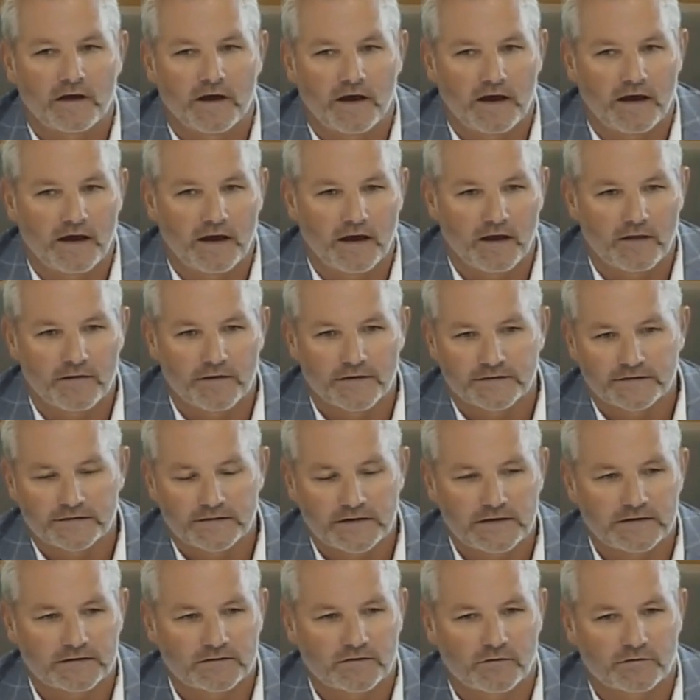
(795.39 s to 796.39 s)
the
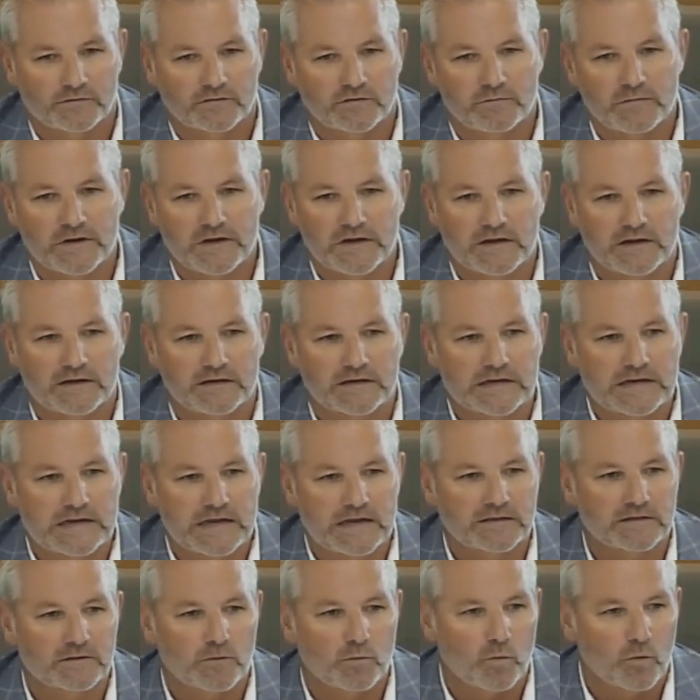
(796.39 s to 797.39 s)
city social media, to
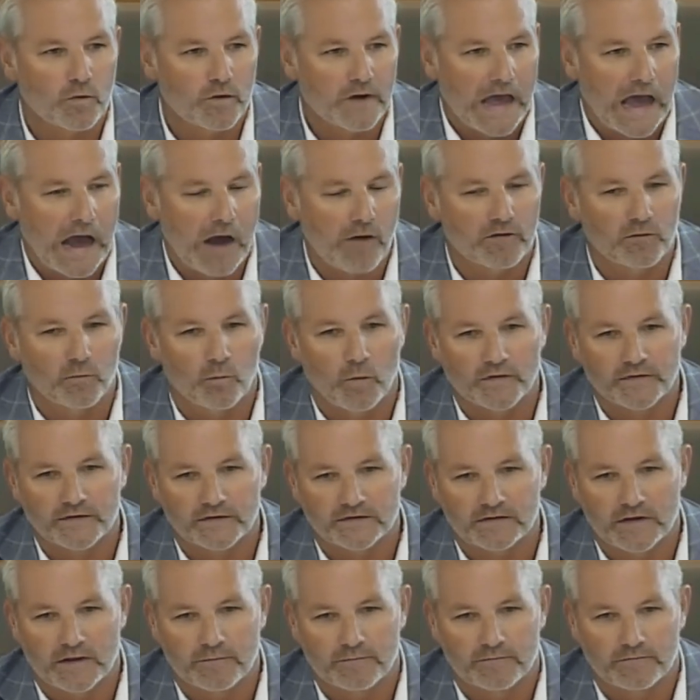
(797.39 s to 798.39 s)
get the word out of what
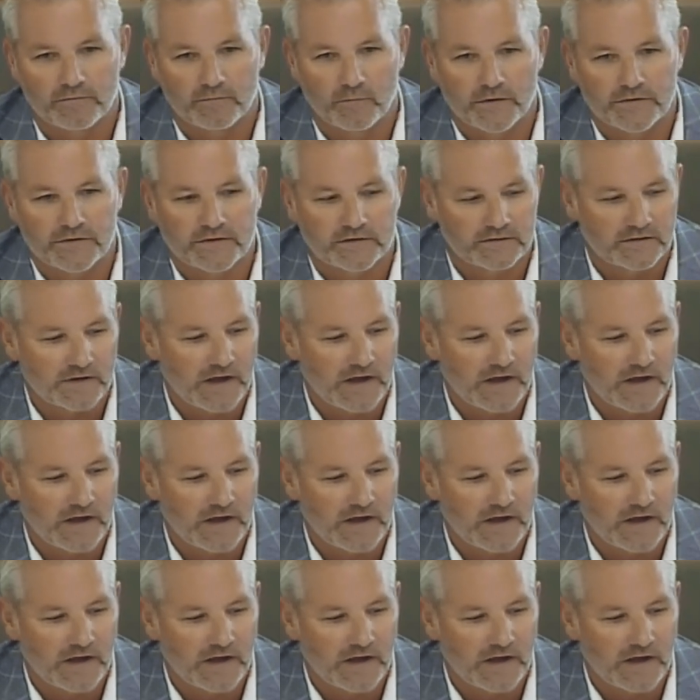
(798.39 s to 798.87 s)
the